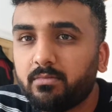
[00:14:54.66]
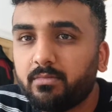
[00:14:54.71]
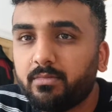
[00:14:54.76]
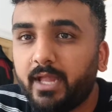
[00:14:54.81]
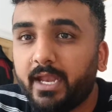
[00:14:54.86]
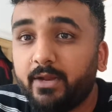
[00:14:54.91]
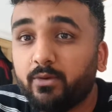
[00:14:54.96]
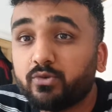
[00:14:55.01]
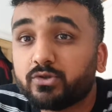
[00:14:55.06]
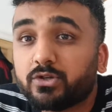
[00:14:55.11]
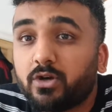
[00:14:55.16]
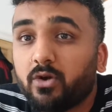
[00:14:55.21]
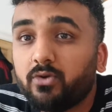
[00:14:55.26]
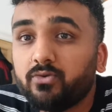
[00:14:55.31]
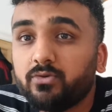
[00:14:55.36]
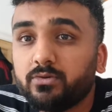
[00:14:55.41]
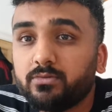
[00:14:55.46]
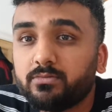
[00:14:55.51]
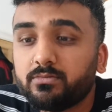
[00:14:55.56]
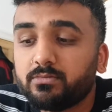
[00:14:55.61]
Then it was
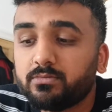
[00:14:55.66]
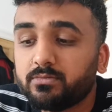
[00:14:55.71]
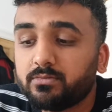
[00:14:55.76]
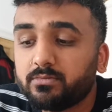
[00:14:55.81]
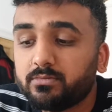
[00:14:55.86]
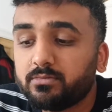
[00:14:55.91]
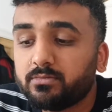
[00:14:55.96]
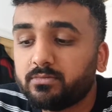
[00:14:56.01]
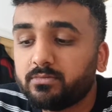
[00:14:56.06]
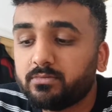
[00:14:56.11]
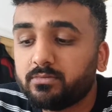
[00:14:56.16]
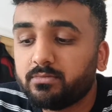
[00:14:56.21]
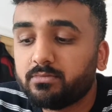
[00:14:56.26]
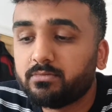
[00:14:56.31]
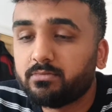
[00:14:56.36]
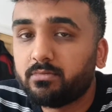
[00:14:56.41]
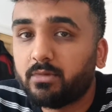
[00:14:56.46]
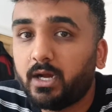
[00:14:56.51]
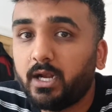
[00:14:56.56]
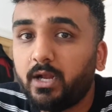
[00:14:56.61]
gone.
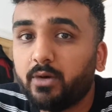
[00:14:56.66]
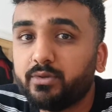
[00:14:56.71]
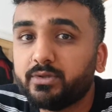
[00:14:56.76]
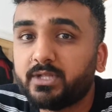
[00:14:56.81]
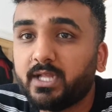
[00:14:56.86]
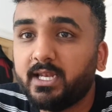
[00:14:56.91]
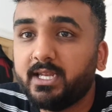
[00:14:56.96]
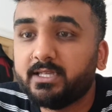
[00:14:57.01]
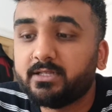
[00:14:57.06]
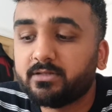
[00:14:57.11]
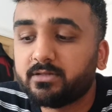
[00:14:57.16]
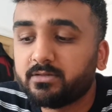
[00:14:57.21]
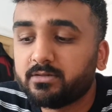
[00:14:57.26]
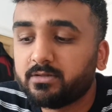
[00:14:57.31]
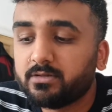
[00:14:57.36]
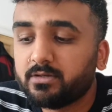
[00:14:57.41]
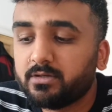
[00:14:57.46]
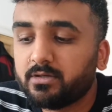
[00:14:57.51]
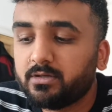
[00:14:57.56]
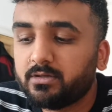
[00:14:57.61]
I lowered the lid.
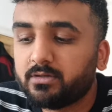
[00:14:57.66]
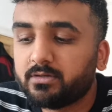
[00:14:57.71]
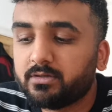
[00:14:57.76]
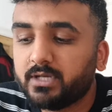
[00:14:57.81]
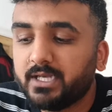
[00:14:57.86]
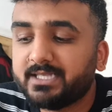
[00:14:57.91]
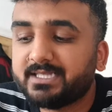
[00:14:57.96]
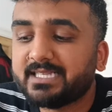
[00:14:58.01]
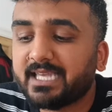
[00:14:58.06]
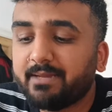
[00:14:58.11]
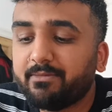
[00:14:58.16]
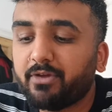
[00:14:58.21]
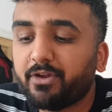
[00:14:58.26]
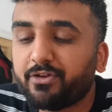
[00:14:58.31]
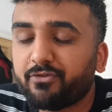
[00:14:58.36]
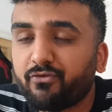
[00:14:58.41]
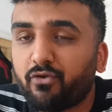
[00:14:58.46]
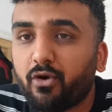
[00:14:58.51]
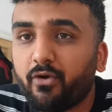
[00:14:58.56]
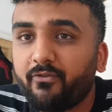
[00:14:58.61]
It seemed like
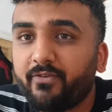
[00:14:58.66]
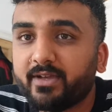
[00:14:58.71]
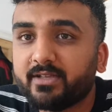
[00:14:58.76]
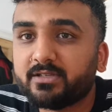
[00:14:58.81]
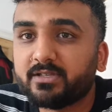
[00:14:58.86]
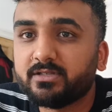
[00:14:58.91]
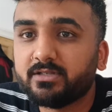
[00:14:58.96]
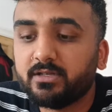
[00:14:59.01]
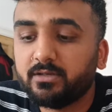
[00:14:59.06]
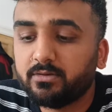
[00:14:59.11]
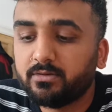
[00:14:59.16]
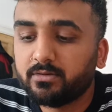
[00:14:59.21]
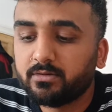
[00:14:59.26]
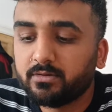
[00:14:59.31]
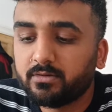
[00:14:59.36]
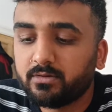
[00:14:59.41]
the right thing to do.